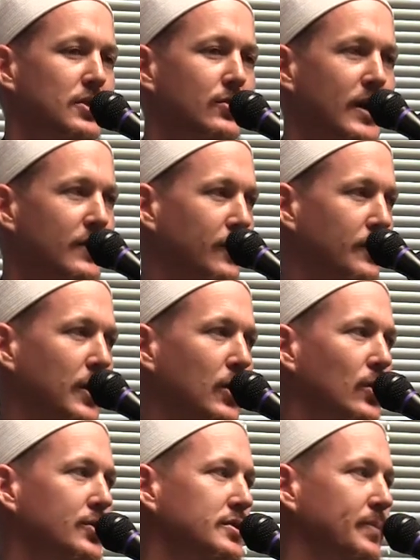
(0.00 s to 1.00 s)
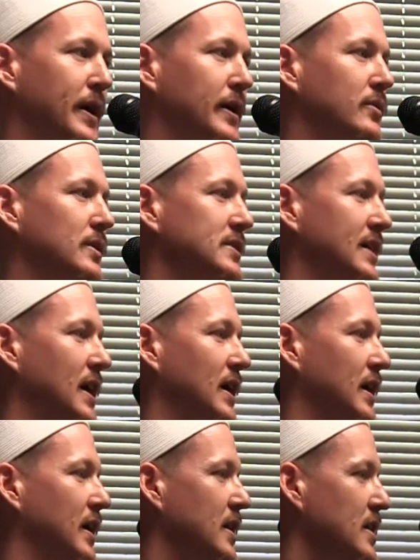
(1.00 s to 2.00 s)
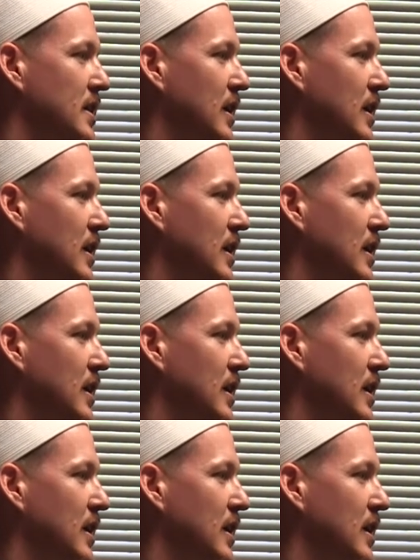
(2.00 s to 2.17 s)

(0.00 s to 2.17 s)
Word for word: great from our Lord subhanahu wa ta'ala.